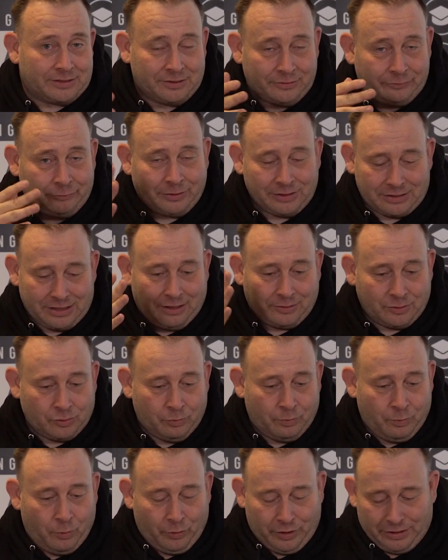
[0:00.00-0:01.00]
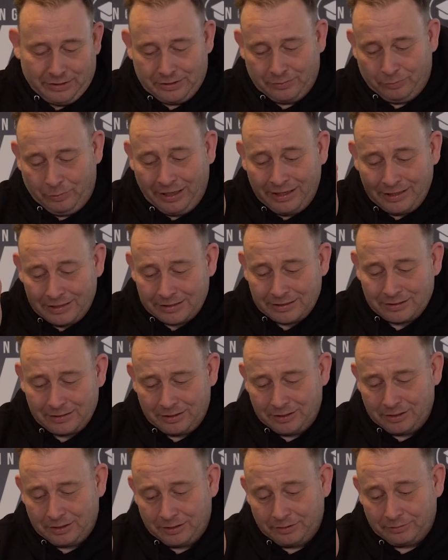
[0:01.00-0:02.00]
The difference are two points. One is
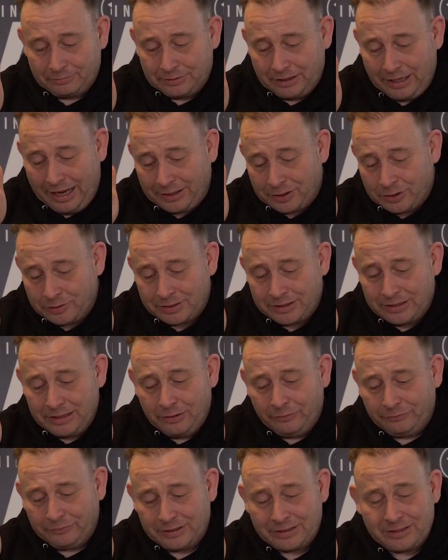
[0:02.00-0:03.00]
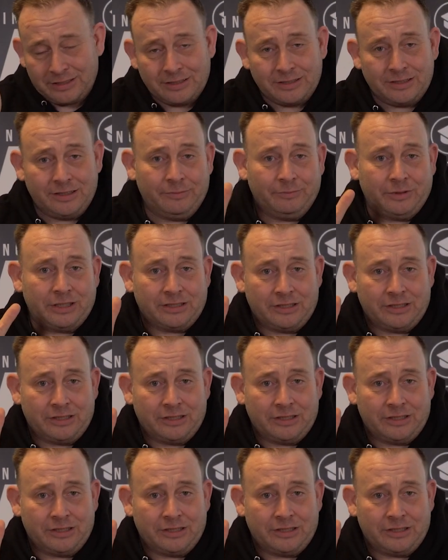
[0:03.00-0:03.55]
uh, the accuracy of the system.